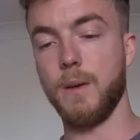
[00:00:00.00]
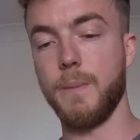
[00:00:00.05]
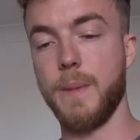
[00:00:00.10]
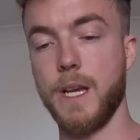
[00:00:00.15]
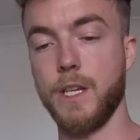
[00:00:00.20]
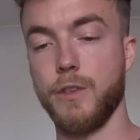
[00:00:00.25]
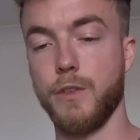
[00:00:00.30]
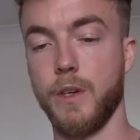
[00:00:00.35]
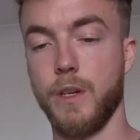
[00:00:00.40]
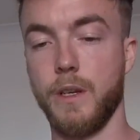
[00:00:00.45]

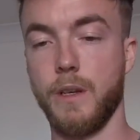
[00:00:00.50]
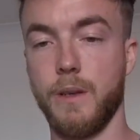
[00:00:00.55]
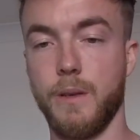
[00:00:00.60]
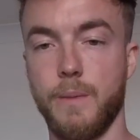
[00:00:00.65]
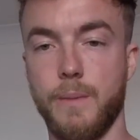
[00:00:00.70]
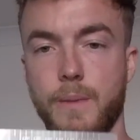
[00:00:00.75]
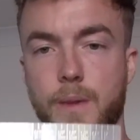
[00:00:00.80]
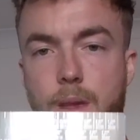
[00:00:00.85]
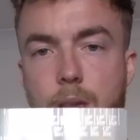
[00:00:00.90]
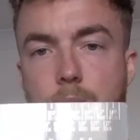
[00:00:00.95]

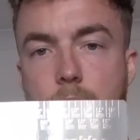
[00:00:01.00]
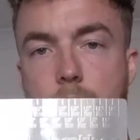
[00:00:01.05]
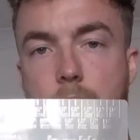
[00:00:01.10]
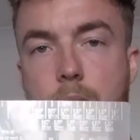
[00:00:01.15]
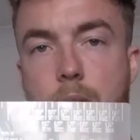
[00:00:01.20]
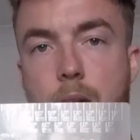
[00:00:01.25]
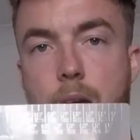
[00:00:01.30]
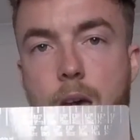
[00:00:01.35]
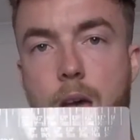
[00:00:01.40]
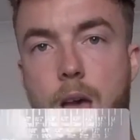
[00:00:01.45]
measuring
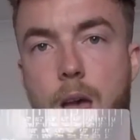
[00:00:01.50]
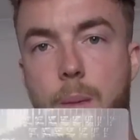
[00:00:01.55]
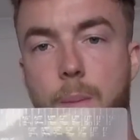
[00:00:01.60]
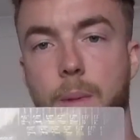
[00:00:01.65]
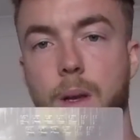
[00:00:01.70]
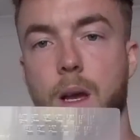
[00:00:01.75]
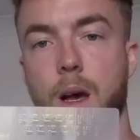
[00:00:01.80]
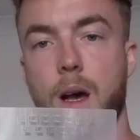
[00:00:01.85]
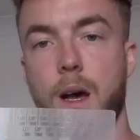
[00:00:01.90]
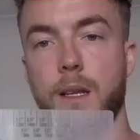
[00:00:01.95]

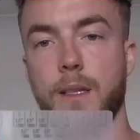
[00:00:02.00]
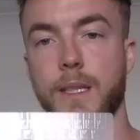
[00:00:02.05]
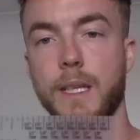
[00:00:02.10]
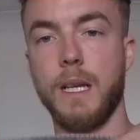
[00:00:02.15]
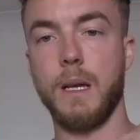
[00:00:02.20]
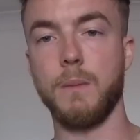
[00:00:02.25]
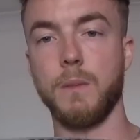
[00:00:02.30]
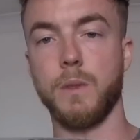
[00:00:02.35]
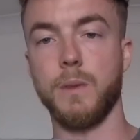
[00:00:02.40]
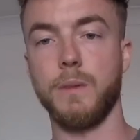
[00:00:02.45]
card it
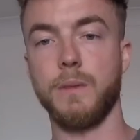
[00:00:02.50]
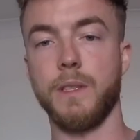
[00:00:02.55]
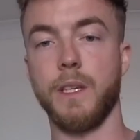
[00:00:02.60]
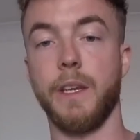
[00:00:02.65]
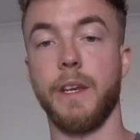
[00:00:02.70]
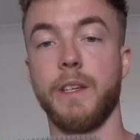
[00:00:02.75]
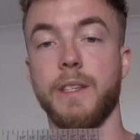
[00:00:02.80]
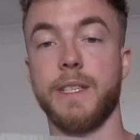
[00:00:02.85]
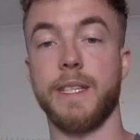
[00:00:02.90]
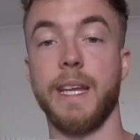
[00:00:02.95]
comes with, so
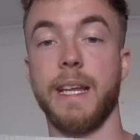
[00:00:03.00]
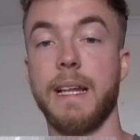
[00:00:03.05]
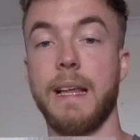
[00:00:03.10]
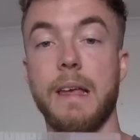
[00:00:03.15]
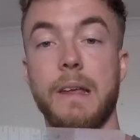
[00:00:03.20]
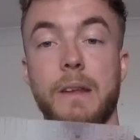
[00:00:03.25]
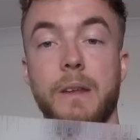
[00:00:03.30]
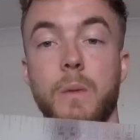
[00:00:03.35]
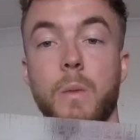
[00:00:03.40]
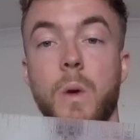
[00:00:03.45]
you can stick
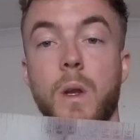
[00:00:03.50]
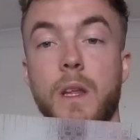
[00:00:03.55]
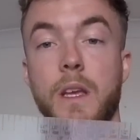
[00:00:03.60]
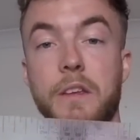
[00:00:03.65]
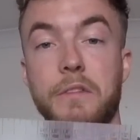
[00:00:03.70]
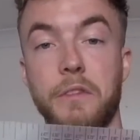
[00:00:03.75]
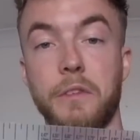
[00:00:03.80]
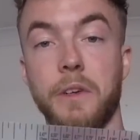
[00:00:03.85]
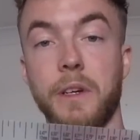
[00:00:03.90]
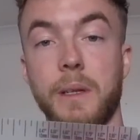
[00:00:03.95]
that in your wallet
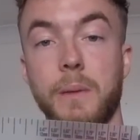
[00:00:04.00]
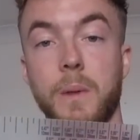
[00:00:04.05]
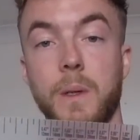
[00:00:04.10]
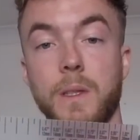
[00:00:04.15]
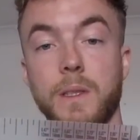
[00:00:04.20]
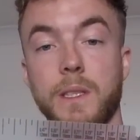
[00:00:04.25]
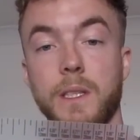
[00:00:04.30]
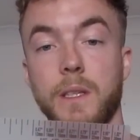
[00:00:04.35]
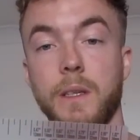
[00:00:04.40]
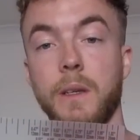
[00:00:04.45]
if you really
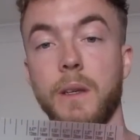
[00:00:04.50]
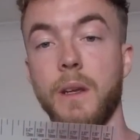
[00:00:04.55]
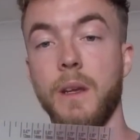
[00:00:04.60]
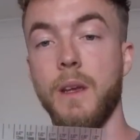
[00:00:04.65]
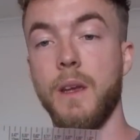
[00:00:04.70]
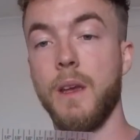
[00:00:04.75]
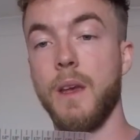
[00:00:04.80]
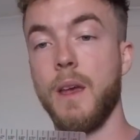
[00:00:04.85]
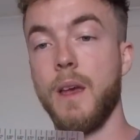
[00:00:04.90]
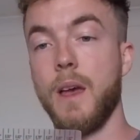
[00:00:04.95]
wanted
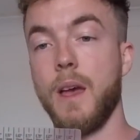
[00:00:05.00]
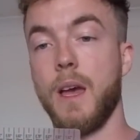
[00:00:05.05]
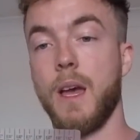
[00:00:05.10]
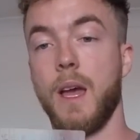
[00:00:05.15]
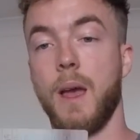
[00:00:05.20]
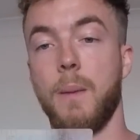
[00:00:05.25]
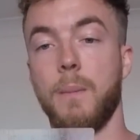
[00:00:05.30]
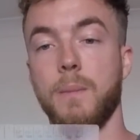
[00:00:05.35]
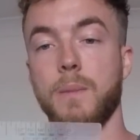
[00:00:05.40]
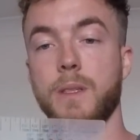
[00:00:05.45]

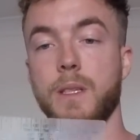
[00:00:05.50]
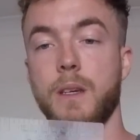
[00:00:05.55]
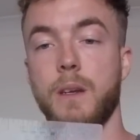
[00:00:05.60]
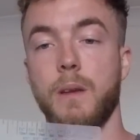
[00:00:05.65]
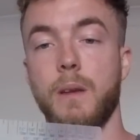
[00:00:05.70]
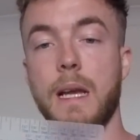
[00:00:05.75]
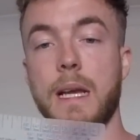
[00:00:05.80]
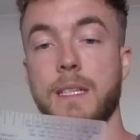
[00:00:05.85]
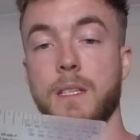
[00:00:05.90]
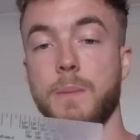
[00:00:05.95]
to.
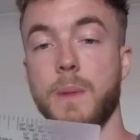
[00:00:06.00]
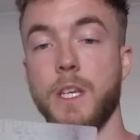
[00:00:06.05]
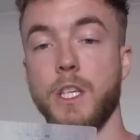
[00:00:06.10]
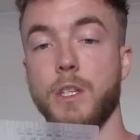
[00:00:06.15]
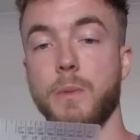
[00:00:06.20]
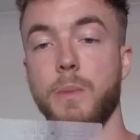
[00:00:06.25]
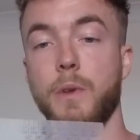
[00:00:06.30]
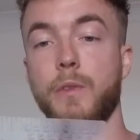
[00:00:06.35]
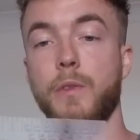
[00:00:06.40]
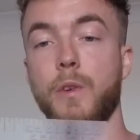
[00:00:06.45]
So as I
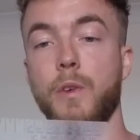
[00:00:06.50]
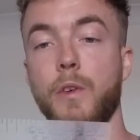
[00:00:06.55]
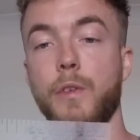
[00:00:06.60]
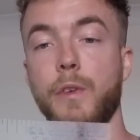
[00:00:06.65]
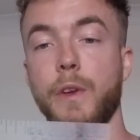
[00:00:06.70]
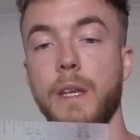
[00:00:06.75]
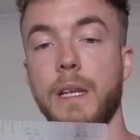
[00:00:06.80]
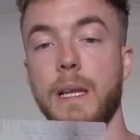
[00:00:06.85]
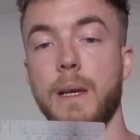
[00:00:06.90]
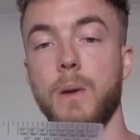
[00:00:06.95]
mentioned before,
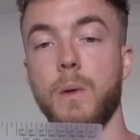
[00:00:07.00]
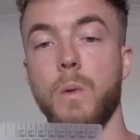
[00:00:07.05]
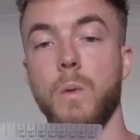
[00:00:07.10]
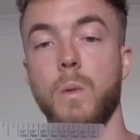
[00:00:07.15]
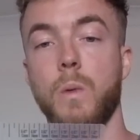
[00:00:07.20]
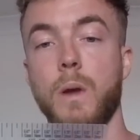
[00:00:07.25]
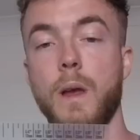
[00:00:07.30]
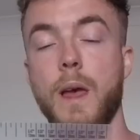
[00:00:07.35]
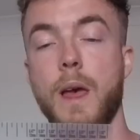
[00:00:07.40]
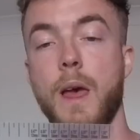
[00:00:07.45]
for your little
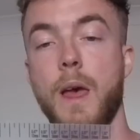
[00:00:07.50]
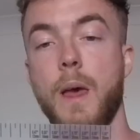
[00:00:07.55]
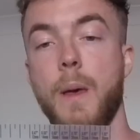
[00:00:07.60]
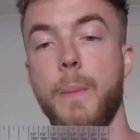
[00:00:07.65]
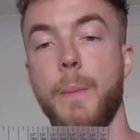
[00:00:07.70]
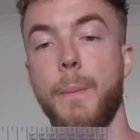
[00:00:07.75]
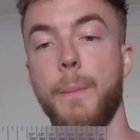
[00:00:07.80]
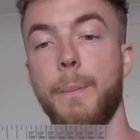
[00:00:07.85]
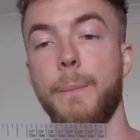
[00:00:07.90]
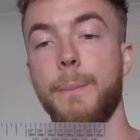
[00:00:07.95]

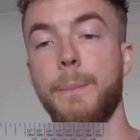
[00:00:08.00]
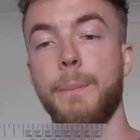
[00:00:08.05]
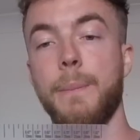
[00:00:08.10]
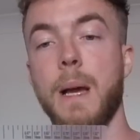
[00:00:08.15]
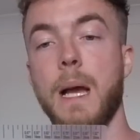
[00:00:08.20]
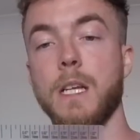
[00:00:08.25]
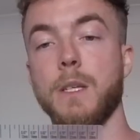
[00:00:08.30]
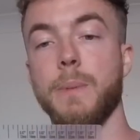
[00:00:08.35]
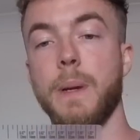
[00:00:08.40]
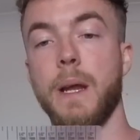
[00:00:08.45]

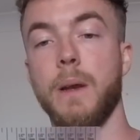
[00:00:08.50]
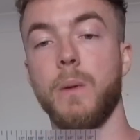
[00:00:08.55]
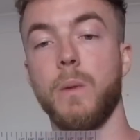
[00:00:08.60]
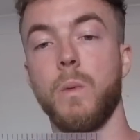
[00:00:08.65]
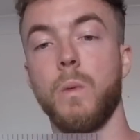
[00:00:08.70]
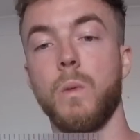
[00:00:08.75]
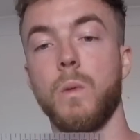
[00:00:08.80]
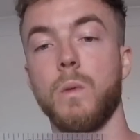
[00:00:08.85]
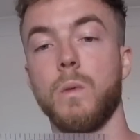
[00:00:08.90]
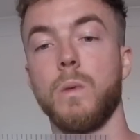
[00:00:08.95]
patch
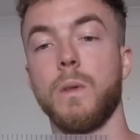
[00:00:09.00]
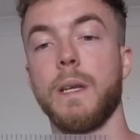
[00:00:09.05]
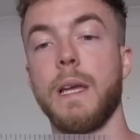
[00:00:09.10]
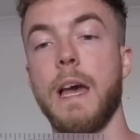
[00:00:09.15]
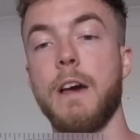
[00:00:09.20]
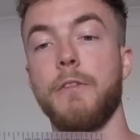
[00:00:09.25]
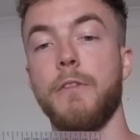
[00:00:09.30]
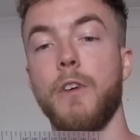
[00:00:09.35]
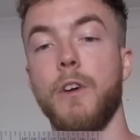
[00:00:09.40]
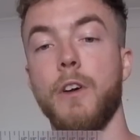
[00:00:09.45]
panel or
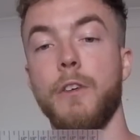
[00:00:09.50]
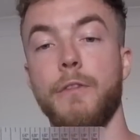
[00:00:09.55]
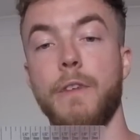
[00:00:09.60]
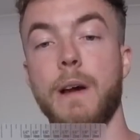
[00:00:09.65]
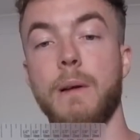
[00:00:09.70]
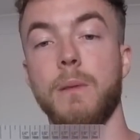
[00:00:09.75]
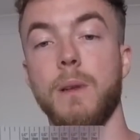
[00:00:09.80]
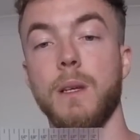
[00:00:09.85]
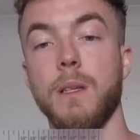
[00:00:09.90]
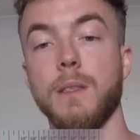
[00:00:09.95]
Cat5
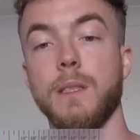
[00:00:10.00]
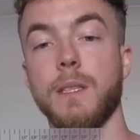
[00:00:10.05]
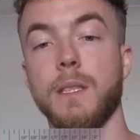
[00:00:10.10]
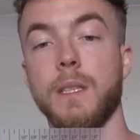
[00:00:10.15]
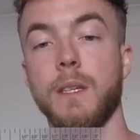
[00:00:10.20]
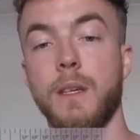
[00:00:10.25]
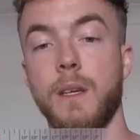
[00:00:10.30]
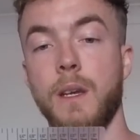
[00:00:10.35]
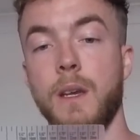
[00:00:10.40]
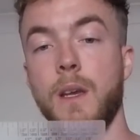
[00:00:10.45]

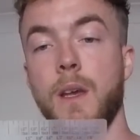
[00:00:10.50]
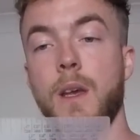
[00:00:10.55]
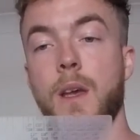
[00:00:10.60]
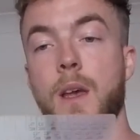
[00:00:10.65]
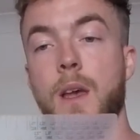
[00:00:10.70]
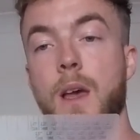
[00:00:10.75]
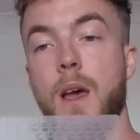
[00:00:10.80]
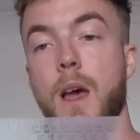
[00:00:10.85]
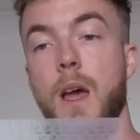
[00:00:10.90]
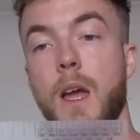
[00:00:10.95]
outlets,
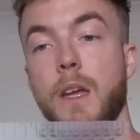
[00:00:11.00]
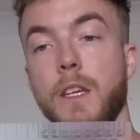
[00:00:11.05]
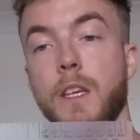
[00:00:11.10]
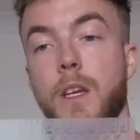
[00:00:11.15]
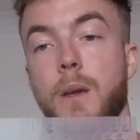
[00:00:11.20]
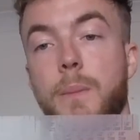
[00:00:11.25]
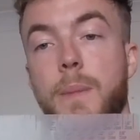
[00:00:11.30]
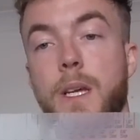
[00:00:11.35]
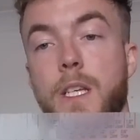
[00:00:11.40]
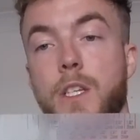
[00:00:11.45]
you
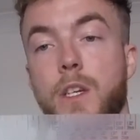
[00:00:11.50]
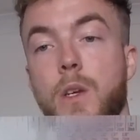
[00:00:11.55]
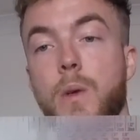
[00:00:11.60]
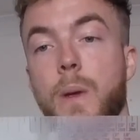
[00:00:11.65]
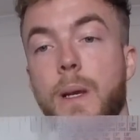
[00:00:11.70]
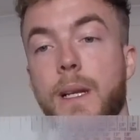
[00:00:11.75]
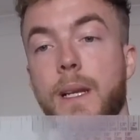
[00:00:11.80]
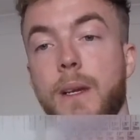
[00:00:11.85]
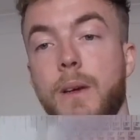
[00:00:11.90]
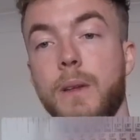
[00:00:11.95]
can measure
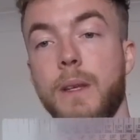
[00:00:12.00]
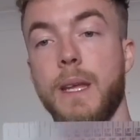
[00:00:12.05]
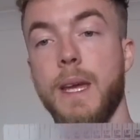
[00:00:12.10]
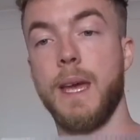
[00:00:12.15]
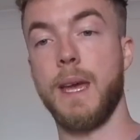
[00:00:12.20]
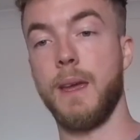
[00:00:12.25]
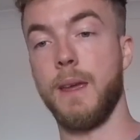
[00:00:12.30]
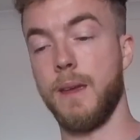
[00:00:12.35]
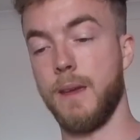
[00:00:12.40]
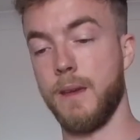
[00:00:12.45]
quickly on
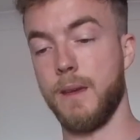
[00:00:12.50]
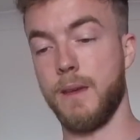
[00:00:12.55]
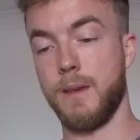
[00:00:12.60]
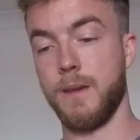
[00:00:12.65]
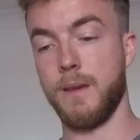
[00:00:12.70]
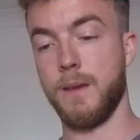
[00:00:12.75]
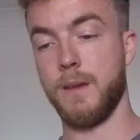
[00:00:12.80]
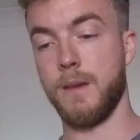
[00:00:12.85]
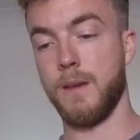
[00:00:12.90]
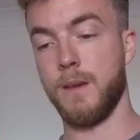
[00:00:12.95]
there.
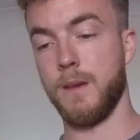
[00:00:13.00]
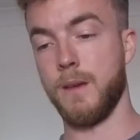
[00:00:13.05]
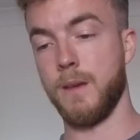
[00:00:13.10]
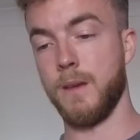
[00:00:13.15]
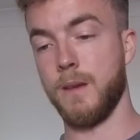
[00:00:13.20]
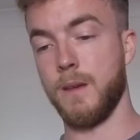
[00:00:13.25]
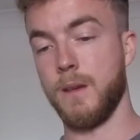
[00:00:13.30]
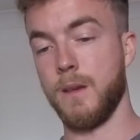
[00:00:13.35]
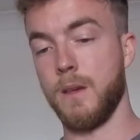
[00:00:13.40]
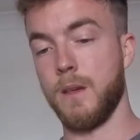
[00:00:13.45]

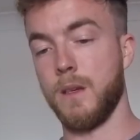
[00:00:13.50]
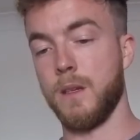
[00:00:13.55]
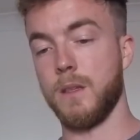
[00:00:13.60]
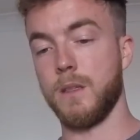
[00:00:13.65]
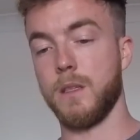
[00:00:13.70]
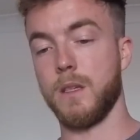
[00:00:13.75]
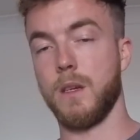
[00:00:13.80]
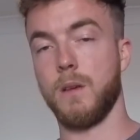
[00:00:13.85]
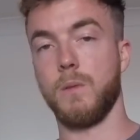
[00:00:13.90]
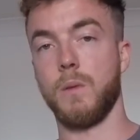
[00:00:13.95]

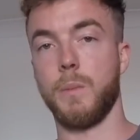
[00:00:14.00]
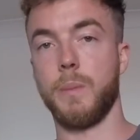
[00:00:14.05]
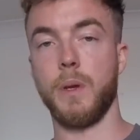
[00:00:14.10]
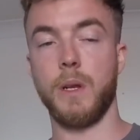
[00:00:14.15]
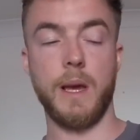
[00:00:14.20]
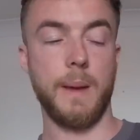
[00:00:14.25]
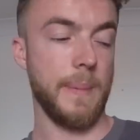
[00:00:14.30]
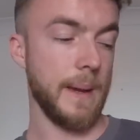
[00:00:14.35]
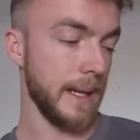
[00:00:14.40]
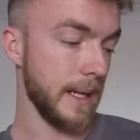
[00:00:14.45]
So we'll put
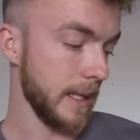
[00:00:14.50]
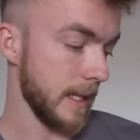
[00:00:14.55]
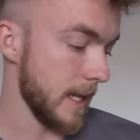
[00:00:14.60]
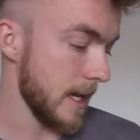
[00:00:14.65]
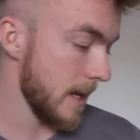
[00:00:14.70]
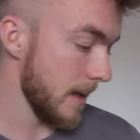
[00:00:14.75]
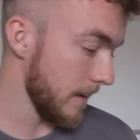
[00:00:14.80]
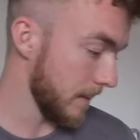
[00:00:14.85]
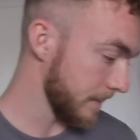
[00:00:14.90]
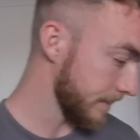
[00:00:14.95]
that back in there.